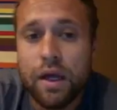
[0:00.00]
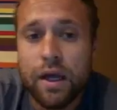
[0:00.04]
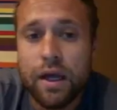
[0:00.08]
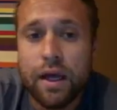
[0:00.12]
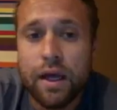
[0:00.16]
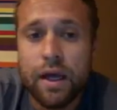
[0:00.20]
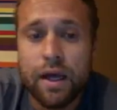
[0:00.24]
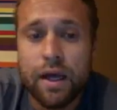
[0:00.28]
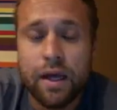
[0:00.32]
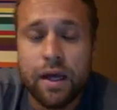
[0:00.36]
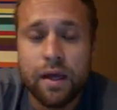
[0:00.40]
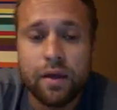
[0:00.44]

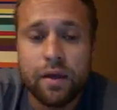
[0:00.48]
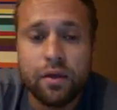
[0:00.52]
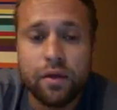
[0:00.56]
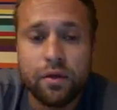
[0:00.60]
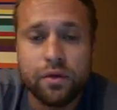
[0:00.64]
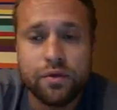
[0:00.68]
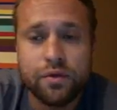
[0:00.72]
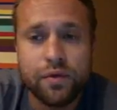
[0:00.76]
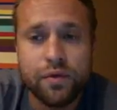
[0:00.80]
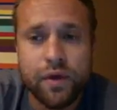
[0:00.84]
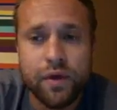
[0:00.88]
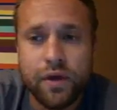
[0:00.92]
And
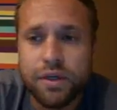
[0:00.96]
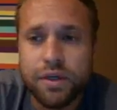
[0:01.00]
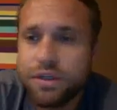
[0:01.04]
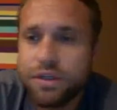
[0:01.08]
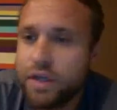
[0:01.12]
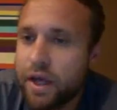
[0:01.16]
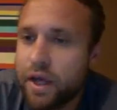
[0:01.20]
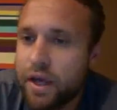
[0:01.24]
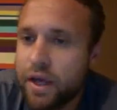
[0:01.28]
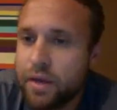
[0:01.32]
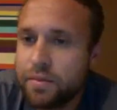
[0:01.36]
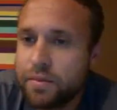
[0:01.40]
there's various
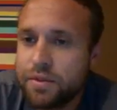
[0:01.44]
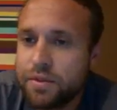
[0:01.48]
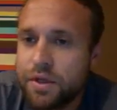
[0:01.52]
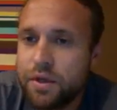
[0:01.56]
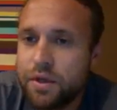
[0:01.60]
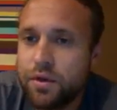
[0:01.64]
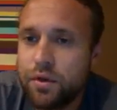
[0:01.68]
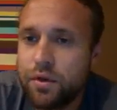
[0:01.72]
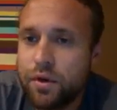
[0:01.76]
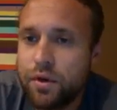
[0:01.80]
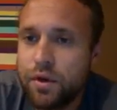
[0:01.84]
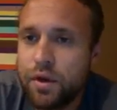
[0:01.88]
games that
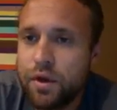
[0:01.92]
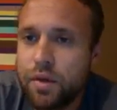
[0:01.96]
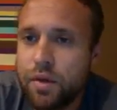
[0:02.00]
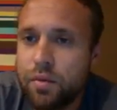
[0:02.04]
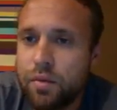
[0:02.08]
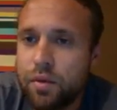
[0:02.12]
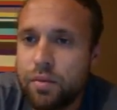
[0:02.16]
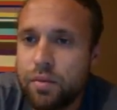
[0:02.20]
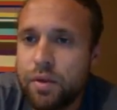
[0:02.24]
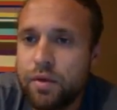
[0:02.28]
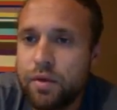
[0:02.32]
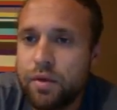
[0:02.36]
you can
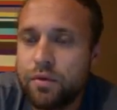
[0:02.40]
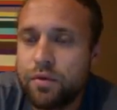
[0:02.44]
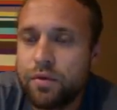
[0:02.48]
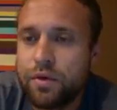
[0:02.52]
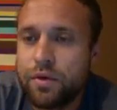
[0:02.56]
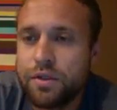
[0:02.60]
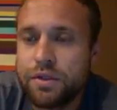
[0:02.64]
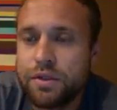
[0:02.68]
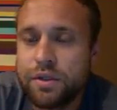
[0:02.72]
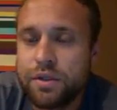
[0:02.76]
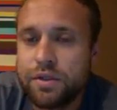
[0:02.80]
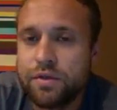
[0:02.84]
implement. For
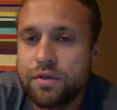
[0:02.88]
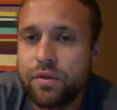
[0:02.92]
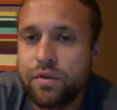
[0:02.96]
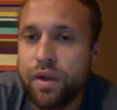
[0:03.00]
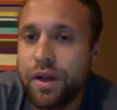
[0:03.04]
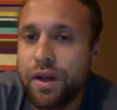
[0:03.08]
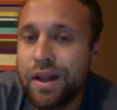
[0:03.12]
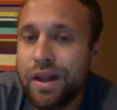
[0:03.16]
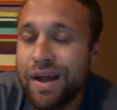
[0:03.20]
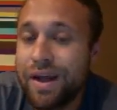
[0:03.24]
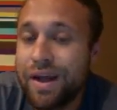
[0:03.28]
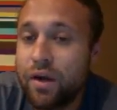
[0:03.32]
instance,
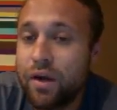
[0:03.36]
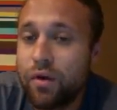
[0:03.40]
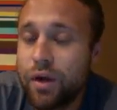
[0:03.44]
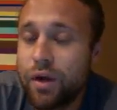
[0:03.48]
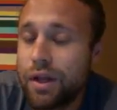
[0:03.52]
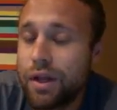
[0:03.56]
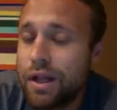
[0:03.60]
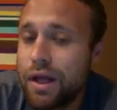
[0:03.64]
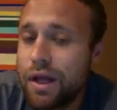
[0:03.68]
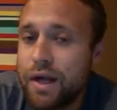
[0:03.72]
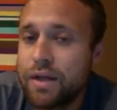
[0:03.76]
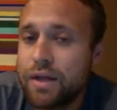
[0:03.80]
red light,
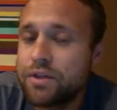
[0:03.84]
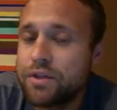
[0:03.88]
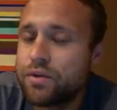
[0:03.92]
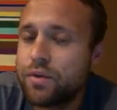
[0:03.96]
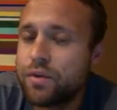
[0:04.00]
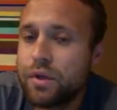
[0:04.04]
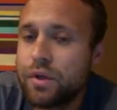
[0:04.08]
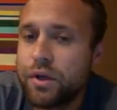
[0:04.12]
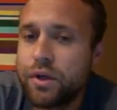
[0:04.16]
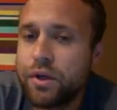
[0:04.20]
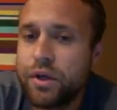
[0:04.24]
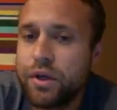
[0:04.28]
green light is a
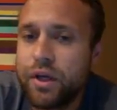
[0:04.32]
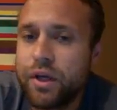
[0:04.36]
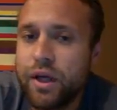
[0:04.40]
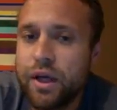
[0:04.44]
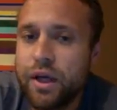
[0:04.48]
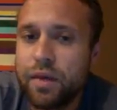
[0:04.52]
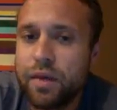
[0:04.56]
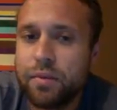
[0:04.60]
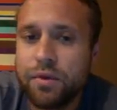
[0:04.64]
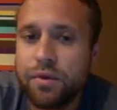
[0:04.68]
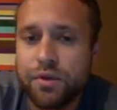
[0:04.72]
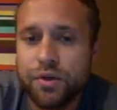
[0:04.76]
really good
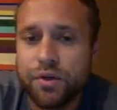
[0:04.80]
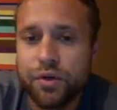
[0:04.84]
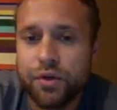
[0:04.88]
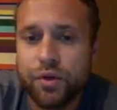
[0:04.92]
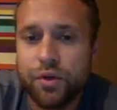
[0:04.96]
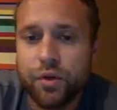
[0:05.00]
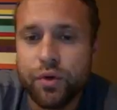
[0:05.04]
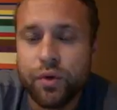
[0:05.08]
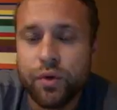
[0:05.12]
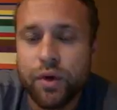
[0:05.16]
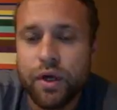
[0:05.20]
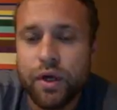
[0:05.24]
game
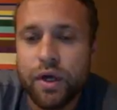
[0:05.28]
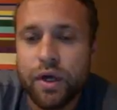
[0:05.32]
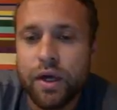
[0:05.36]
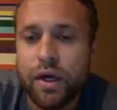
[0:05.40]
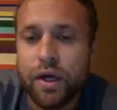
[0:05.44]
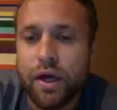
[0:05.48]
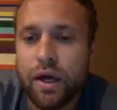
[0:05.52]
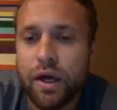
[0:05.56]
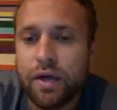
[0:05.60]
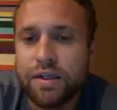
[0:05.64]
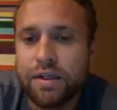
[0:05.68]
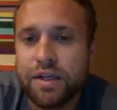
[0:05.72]
to
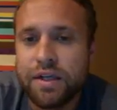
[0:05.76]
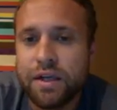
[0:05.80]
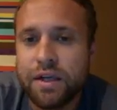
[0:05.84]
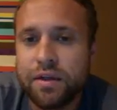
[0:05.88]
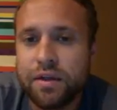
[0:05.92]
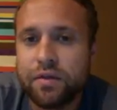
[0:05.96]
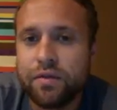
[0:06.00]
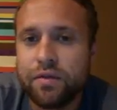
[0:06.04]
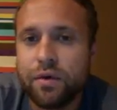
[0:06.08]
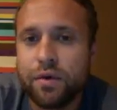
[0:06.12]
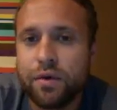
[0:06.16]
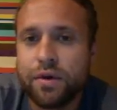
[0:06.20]
take
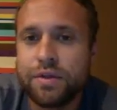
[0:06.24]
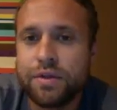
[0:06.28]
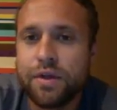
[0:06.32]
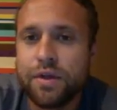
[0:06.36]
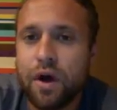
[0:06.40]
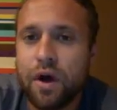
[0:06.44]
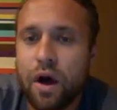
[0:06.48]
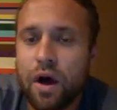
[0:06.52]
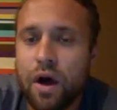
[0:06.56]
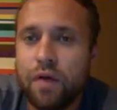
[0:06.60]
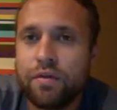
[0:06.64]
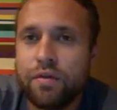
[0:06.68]
the focus
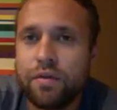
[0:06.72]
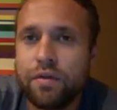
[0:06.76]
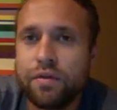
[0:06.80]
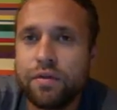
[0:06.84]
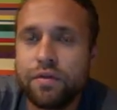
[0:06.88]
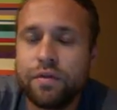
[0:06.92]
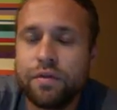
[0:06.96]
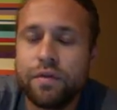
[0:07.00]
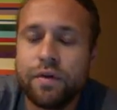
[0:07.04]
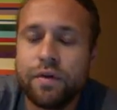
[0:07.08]
off of